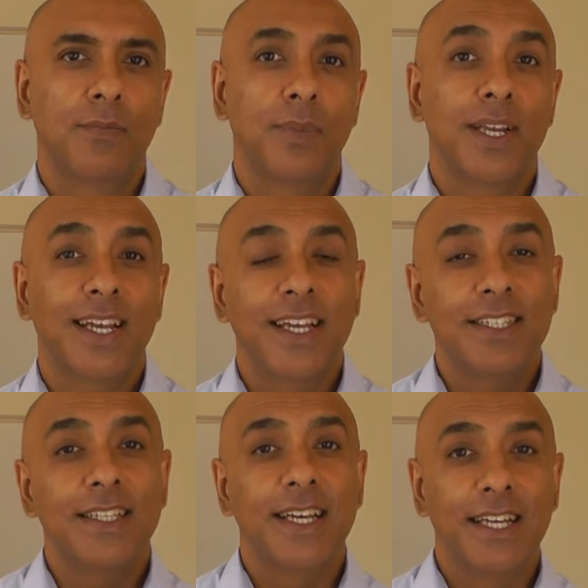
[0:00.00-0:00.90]
But it
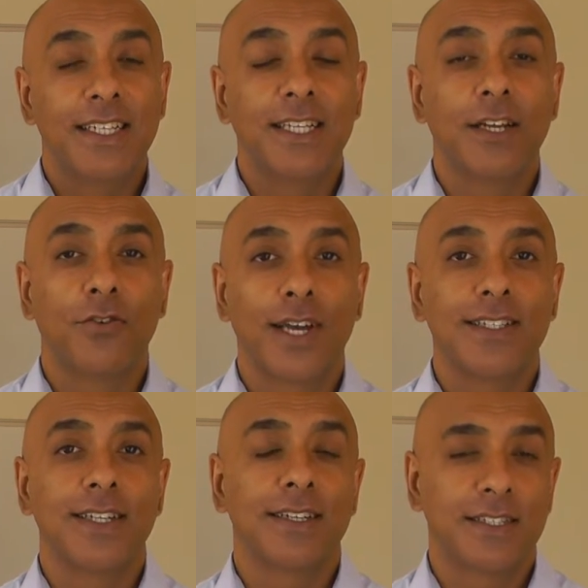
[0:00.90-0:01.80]
isn't easy
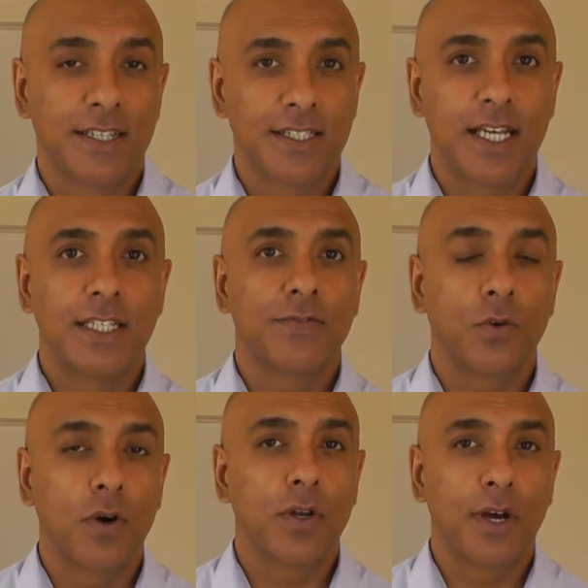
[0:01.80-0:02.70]
creating a successful
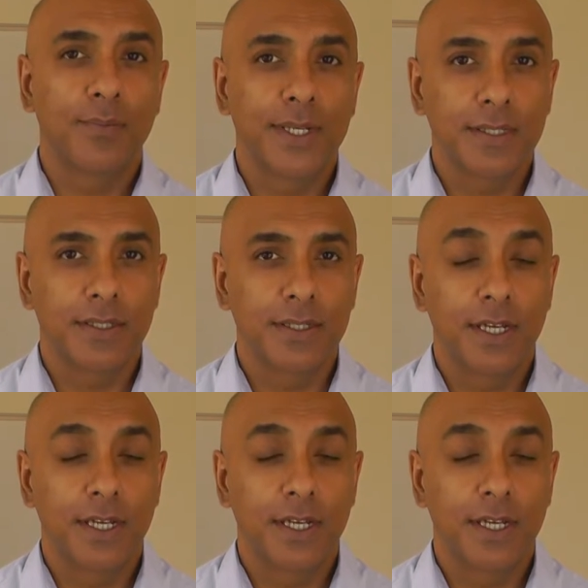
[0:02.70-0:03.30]
online business.